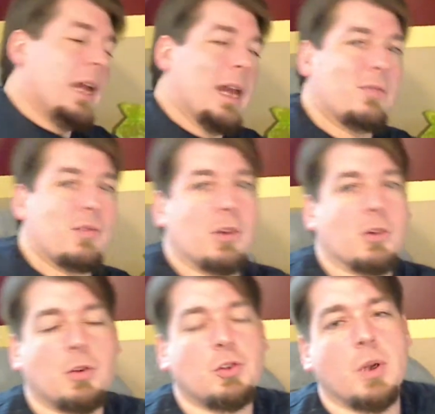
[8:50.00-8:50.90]

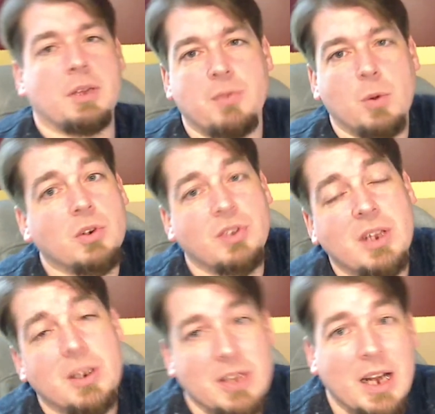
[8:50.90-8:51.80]
vertical 24s in
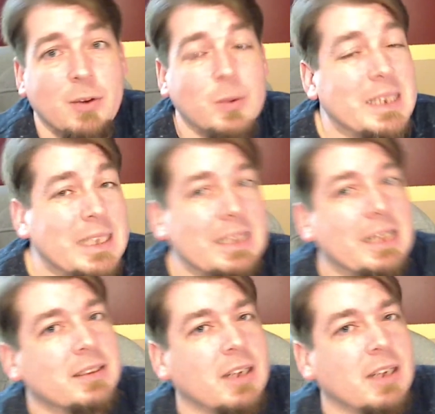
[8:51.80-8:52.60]
there that I really liked,